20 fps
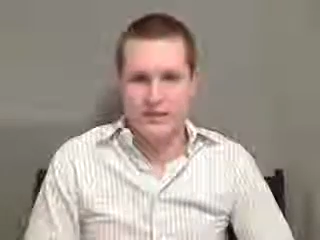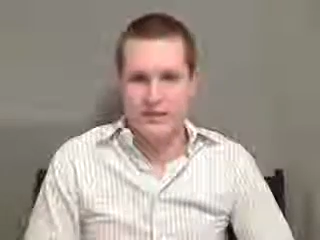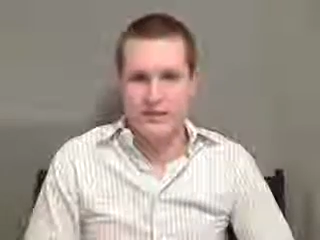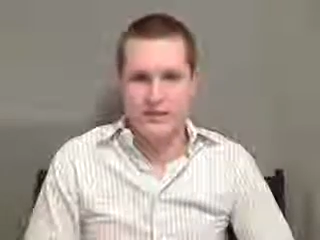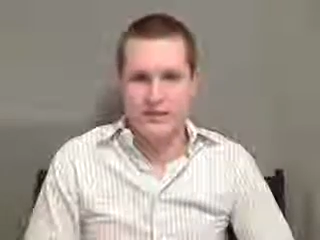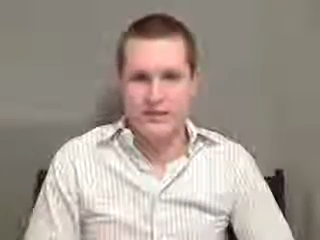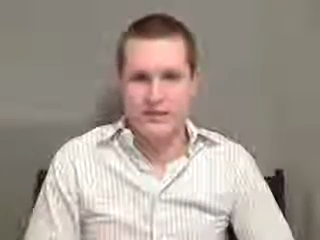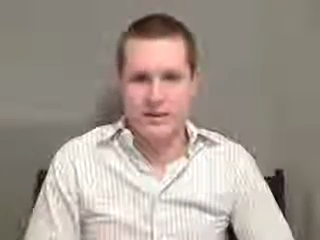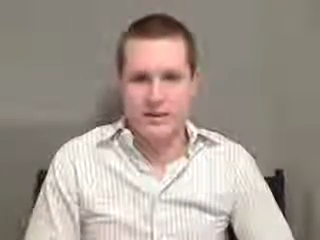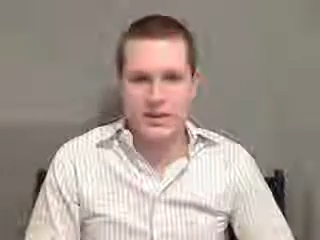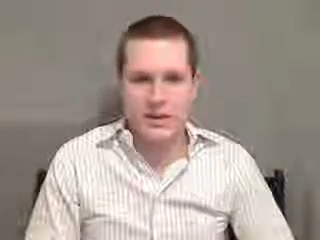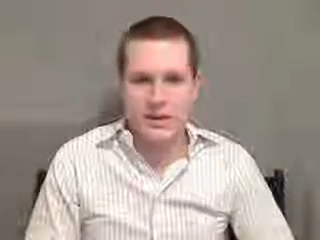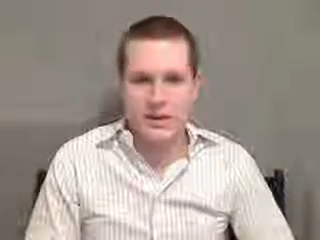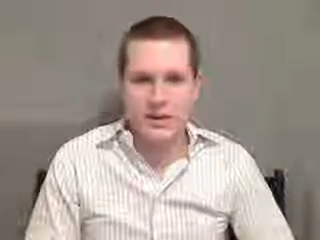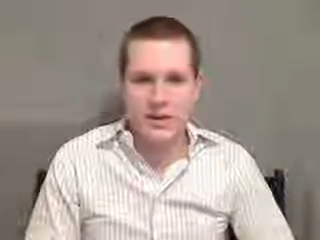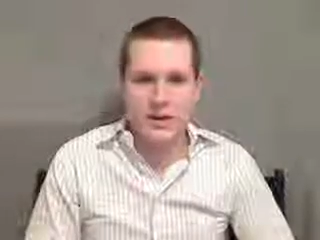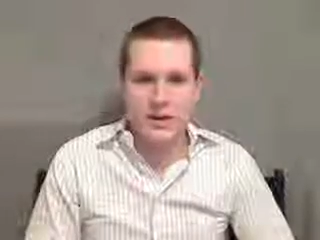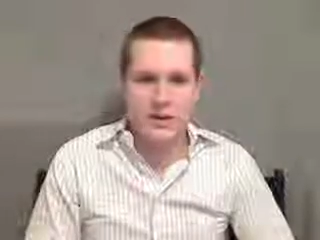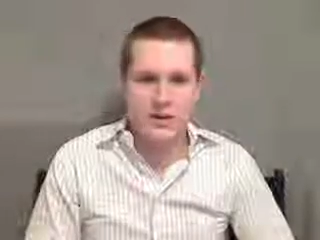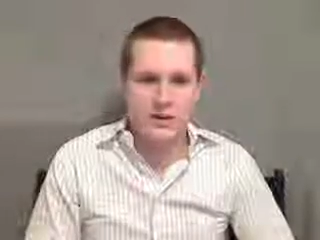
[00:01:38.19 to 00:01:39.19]
They don't even care
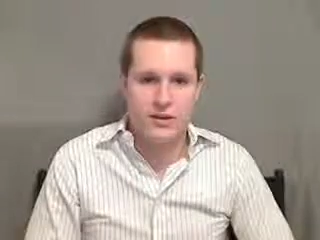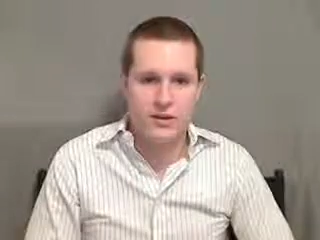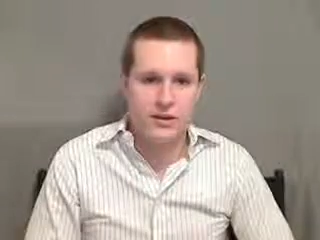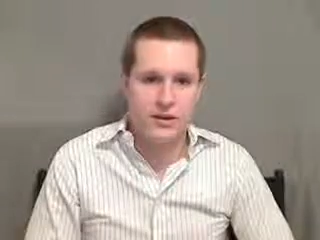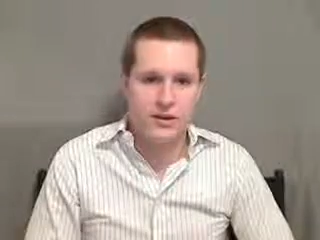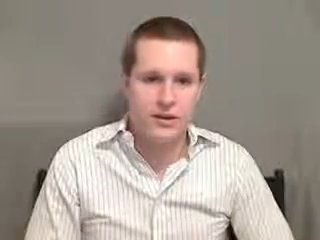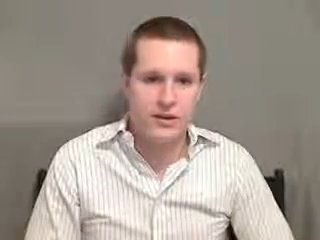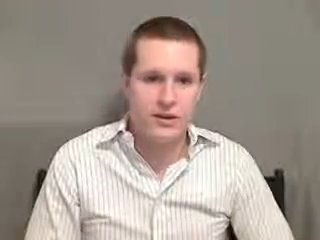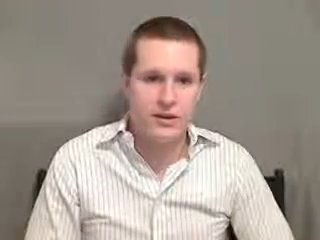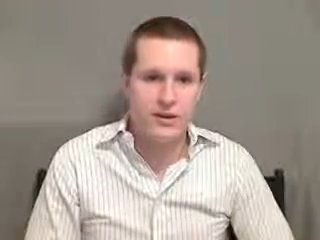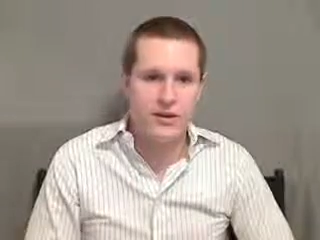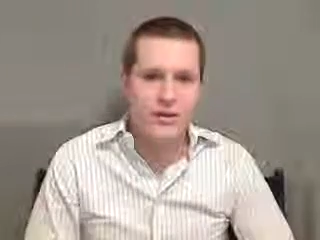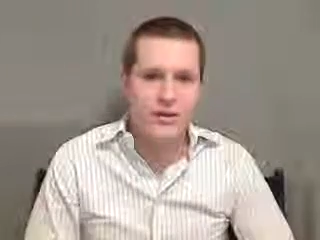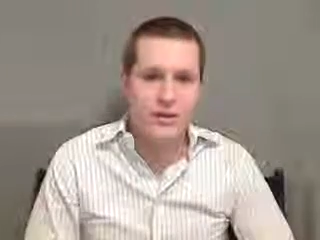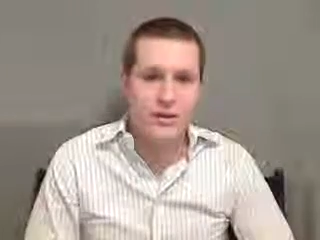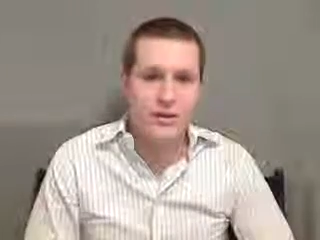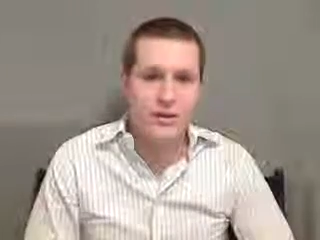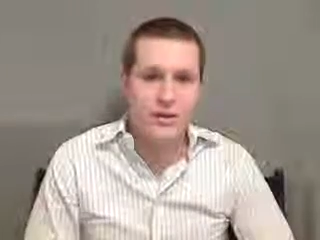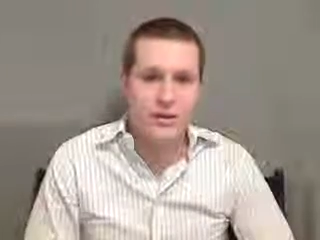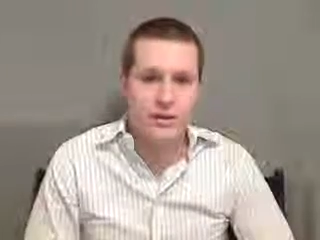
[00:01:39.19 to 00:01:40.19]
about your kid. They don't
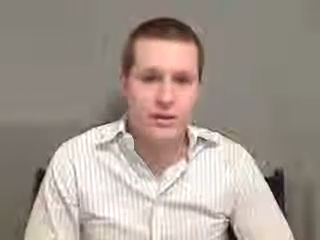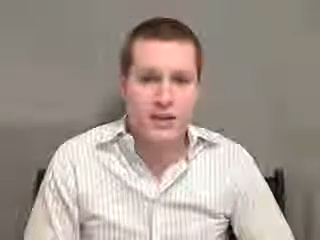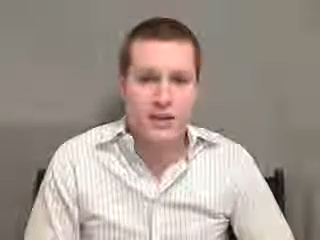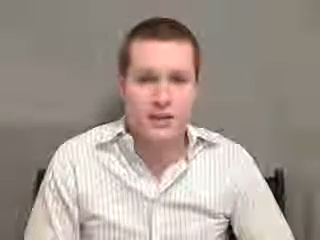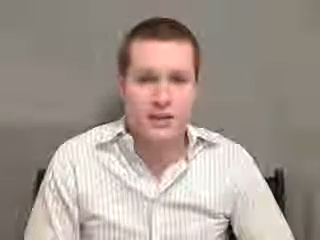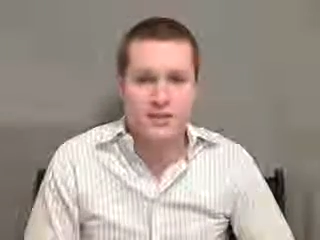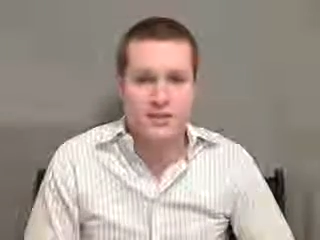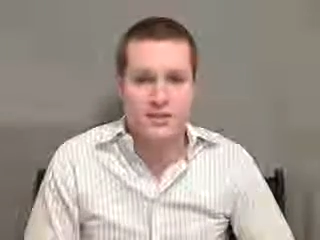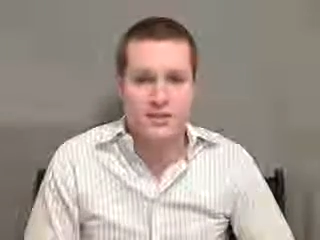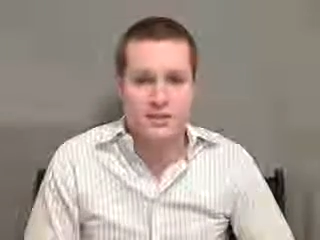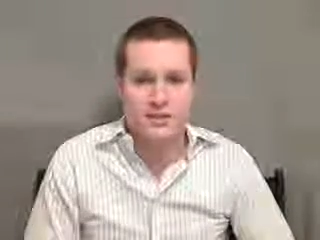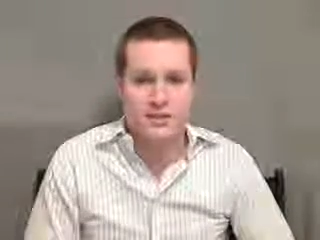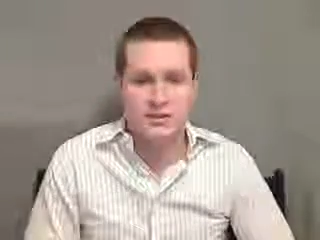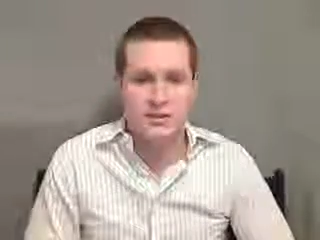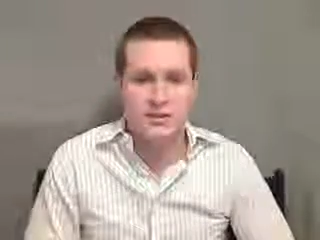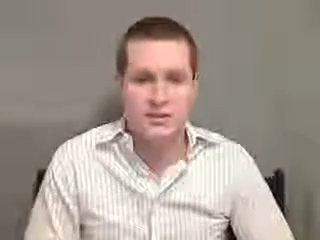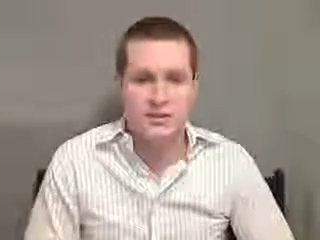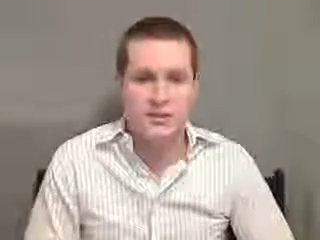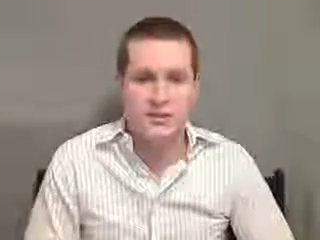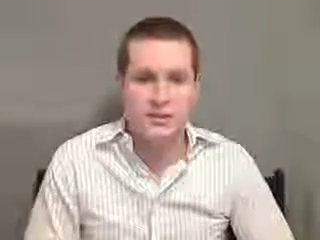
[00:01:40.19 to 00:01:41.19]
even know your kid
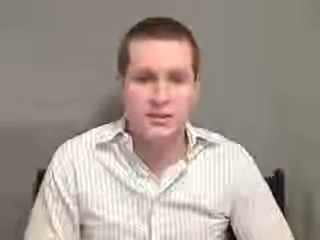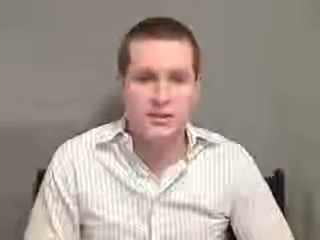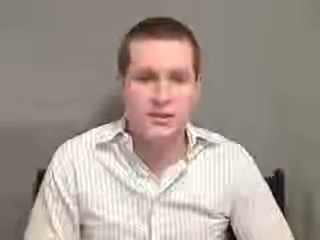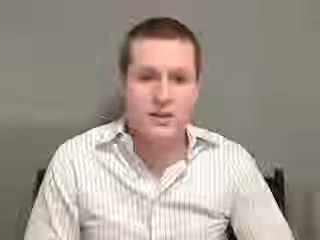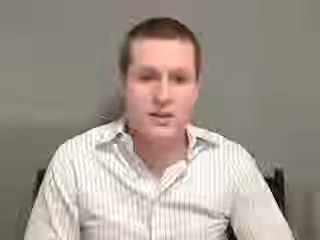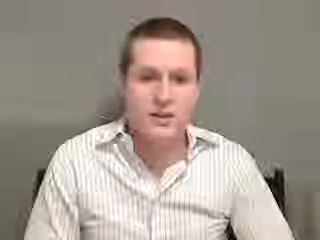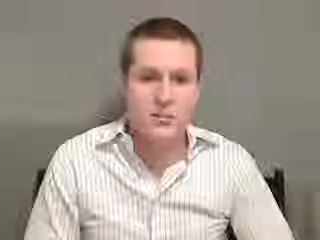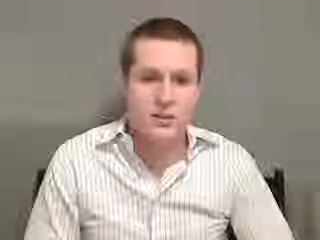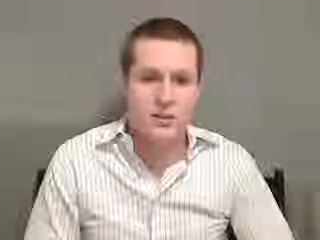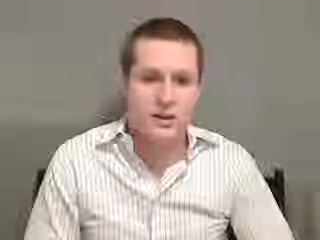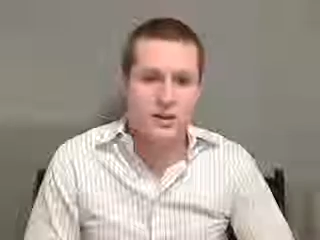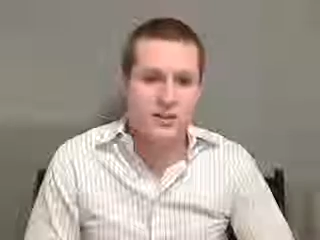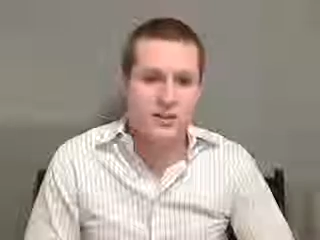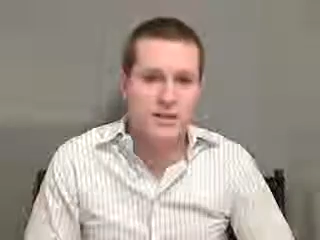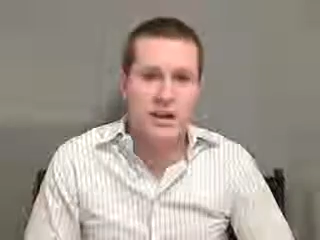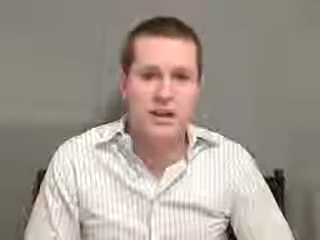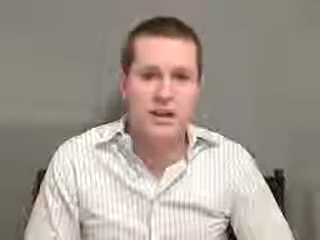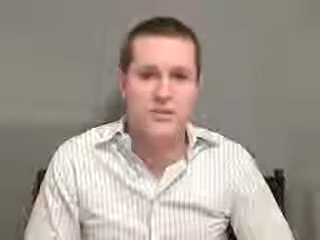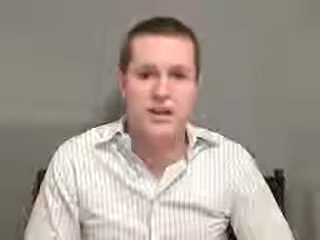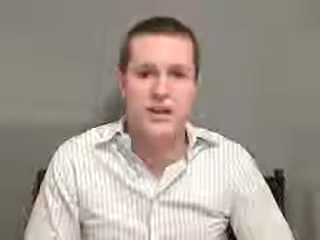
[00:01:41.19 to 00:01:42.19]
exists. Your kid's a number.
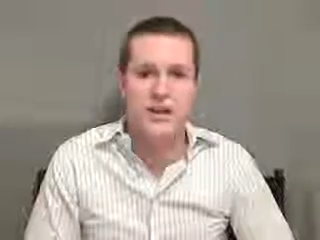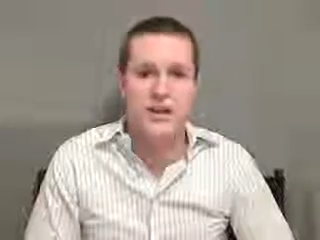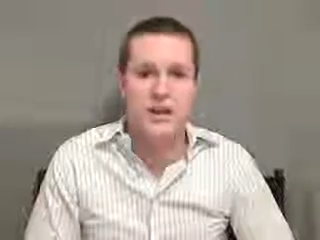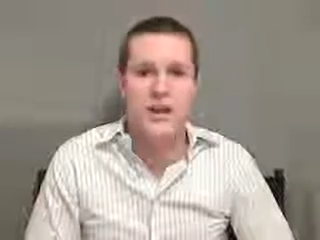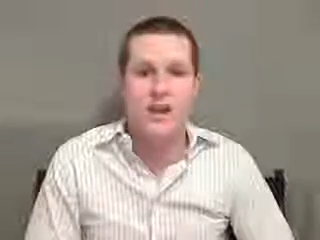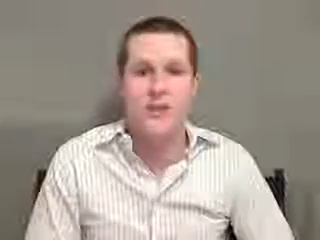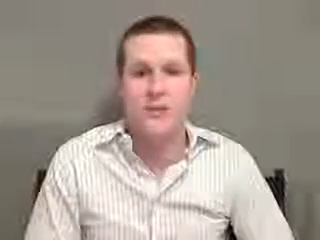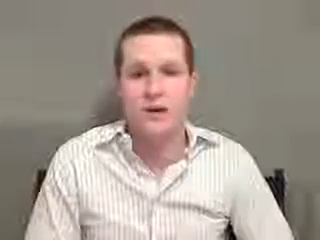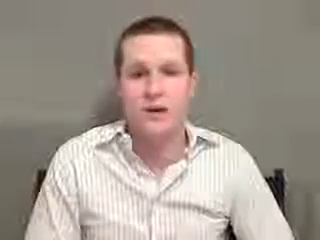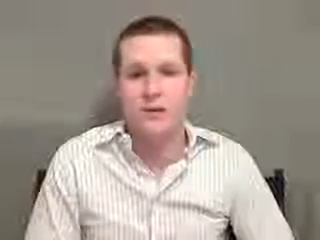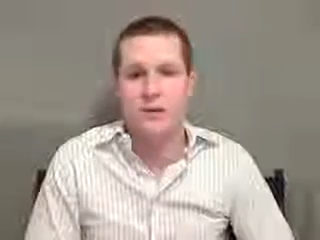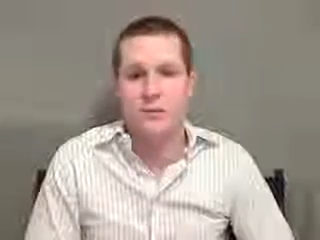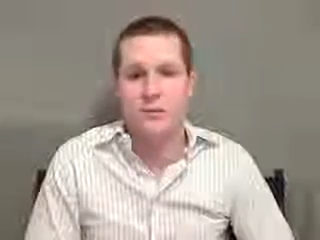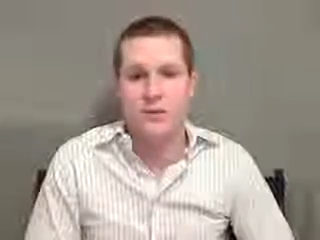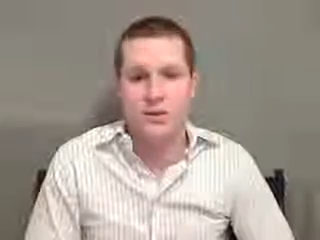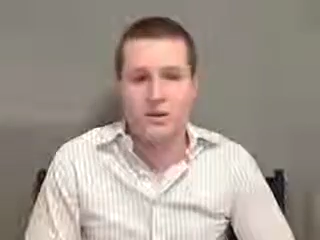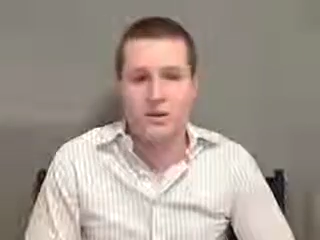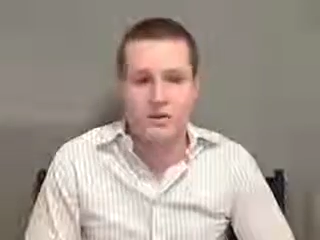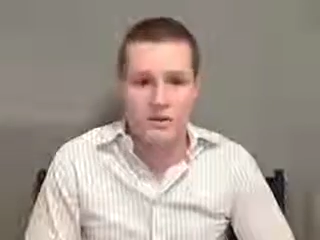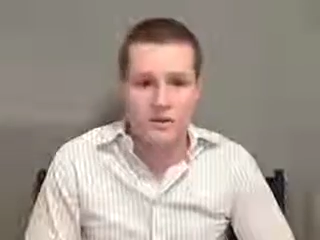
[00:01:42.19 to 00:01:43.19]
It's not even a name and a
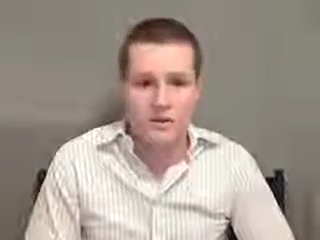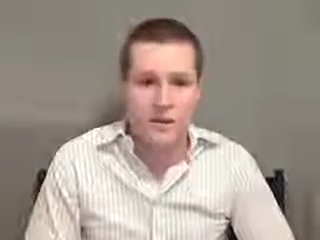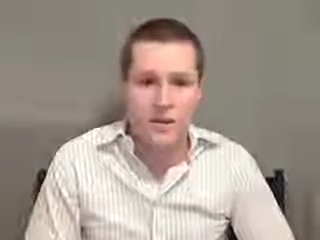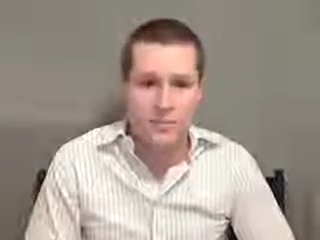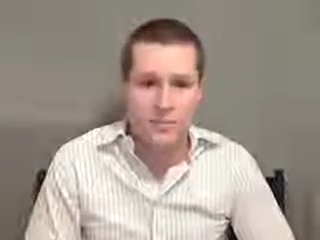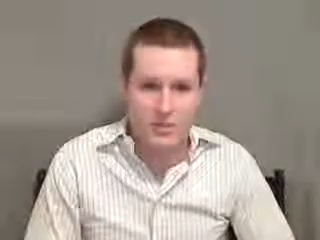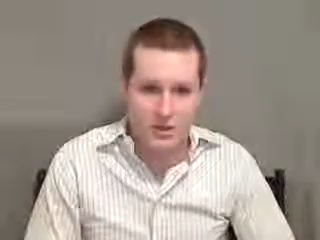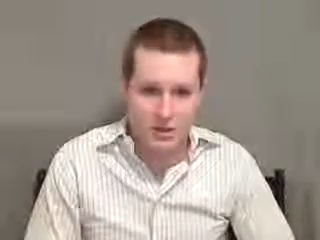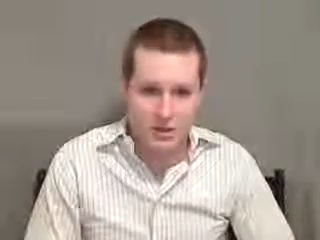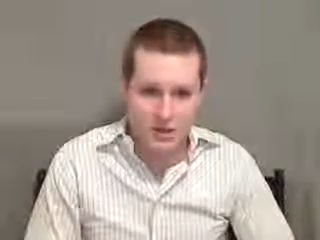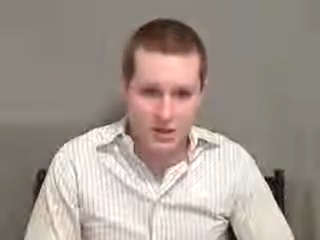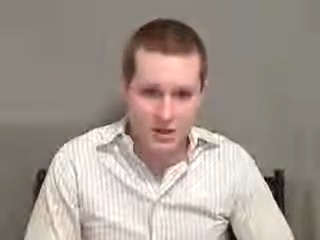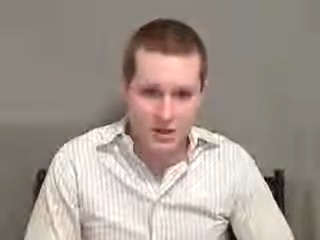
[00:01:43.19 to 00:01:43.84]
number. It's a number.